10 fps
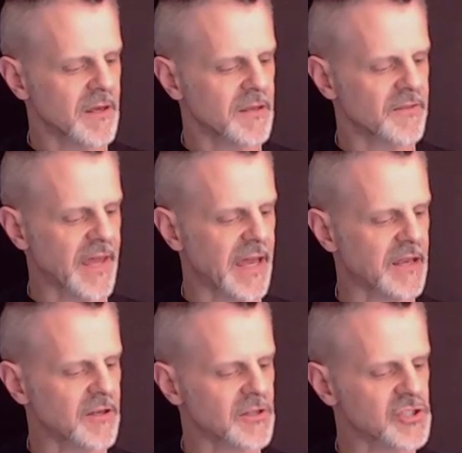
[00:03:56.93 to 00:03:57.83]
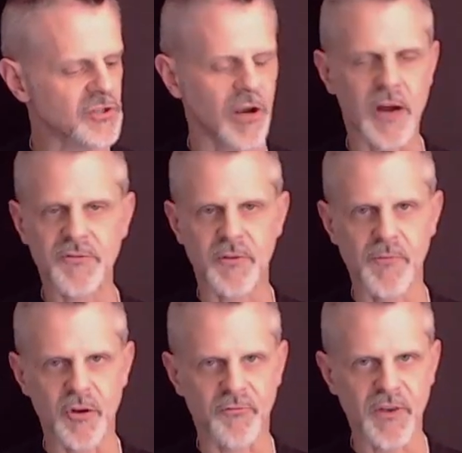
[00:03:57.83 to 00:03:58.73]
then start off with your
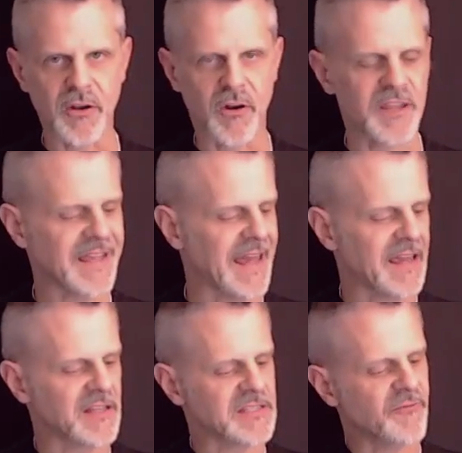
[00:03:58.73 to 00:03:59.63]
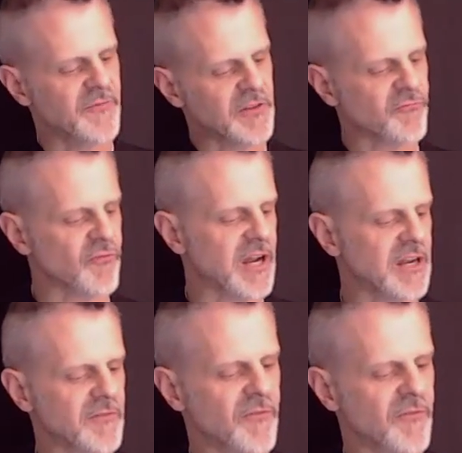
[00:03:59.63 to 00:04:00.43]
middle finger on the A, that's the 5th fret of the